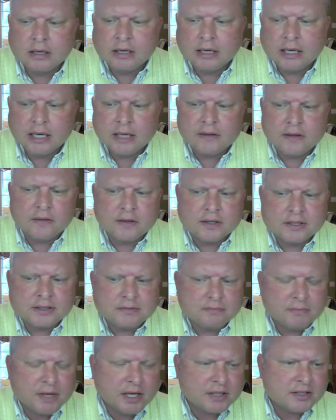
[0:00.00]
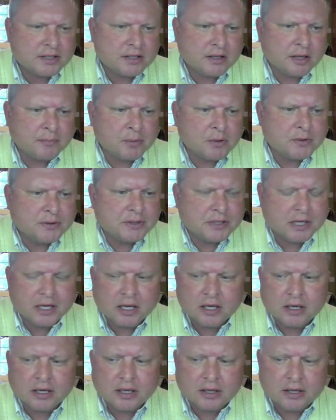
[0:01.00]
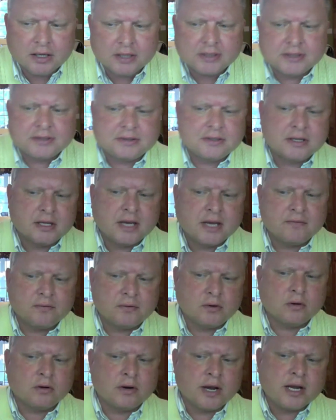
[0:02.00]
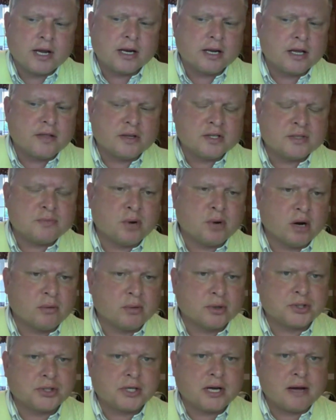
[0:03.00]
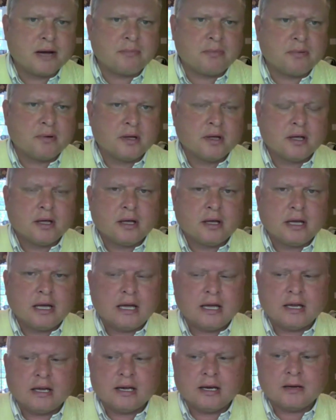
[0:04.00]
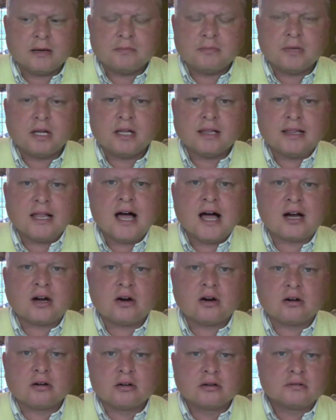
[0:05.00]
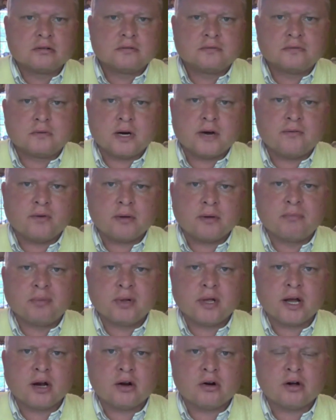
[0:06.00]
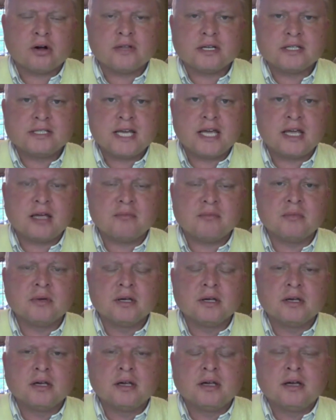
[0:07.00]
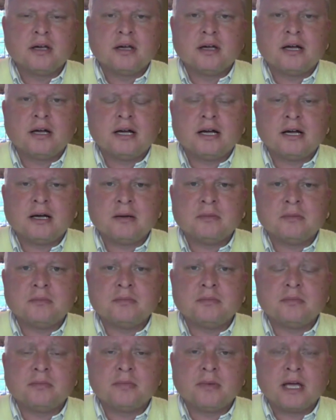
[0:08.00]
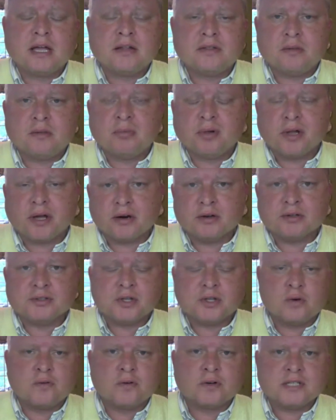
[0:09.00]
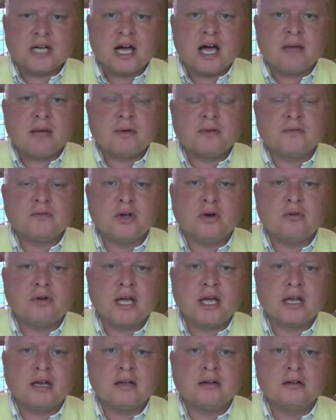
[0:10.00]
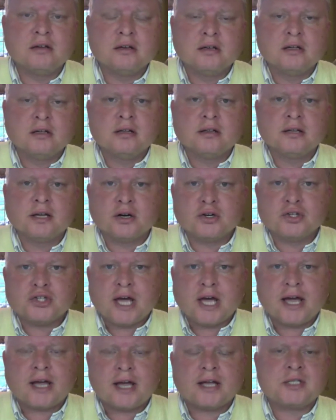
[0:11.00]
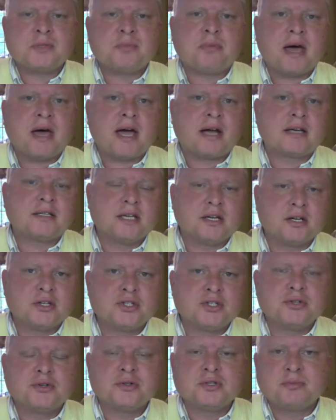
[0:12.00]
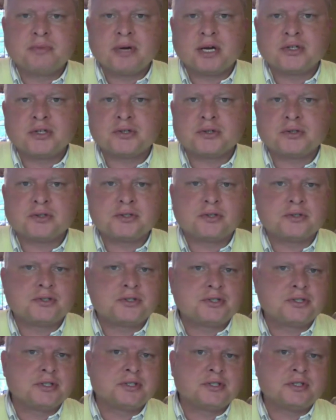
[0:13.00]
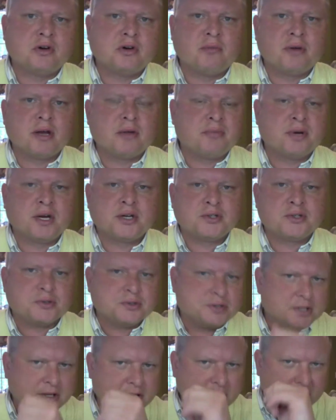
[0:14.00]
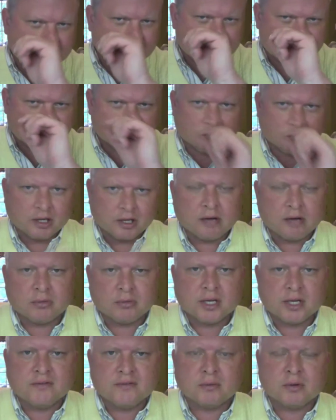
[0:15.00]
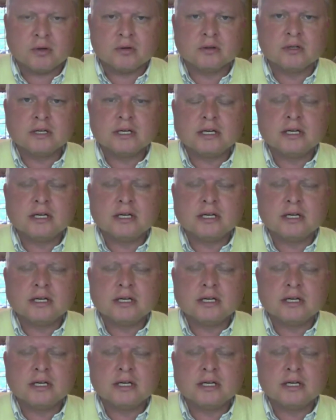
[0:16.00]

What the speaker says: And in this next clip you see, they've created in this barber shop a locker for every player on the team. And the players over time have donated leather jackets back, tennis shoes, pictures. There's just so many pictures in there. It's really unbelievable.